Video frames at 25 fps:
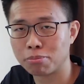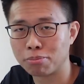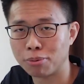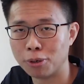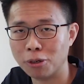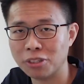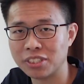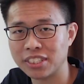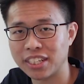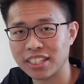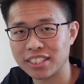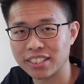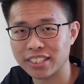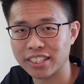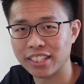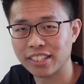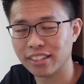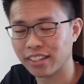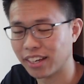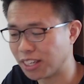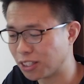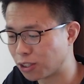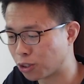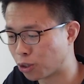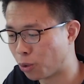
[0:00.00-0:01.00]
processing
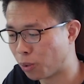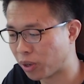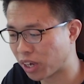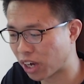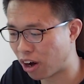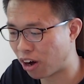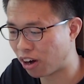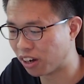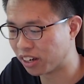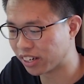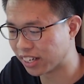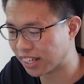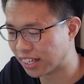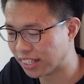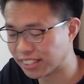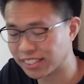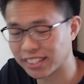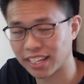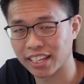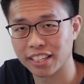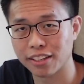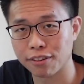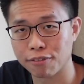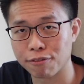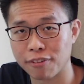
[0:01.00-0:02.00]
that is going on
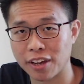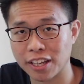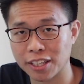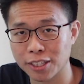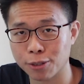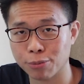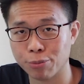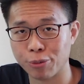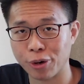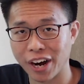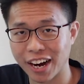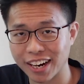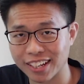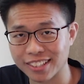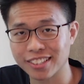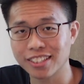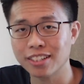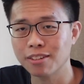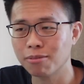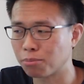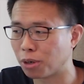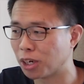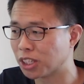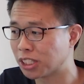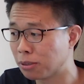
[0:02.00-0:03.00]
inside the Phantom
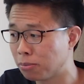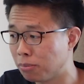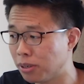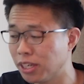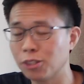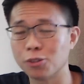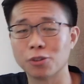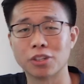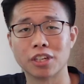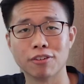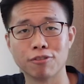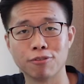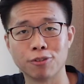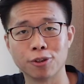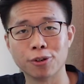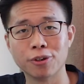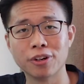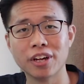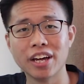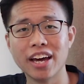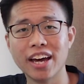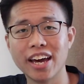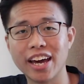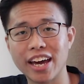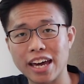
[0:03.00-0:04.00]
Reactor, possibly to give you
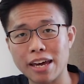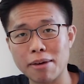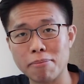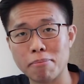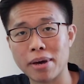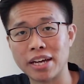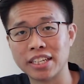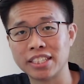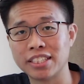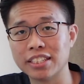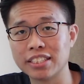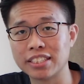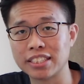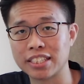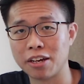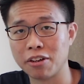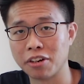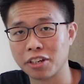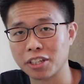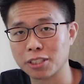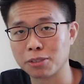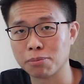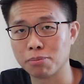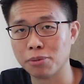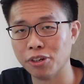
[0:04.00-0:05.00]
a better
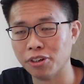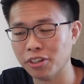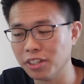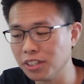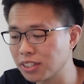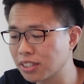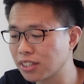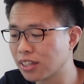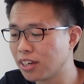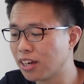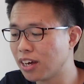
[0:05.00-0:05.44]
sound experience.